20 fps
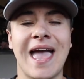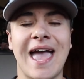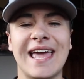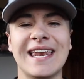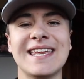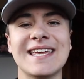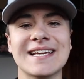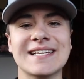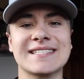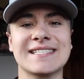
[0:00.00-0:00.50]

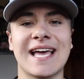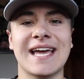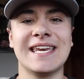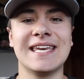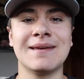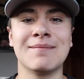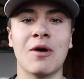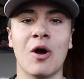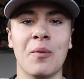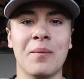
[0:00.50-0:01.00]
any
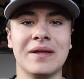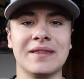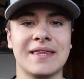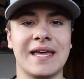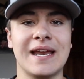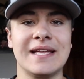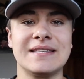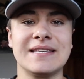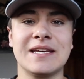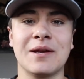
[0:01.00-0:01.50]
exciting moment
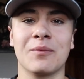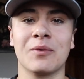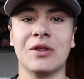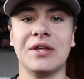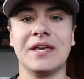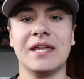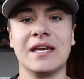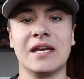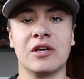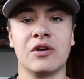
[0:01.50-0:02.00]
that I didn't
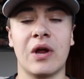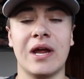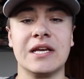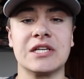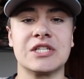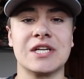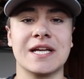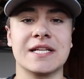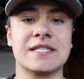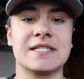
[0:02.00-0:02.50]
really get a
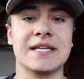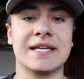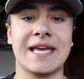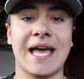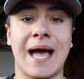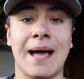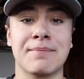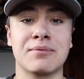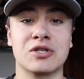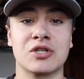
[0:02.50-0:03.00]
great chance to
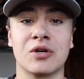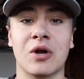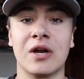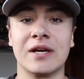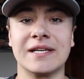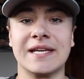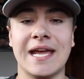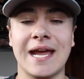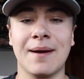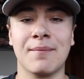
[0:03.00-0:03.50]
capture
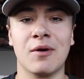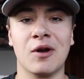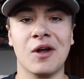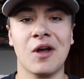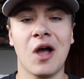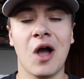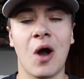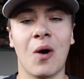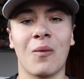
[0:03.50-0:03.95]
on camera,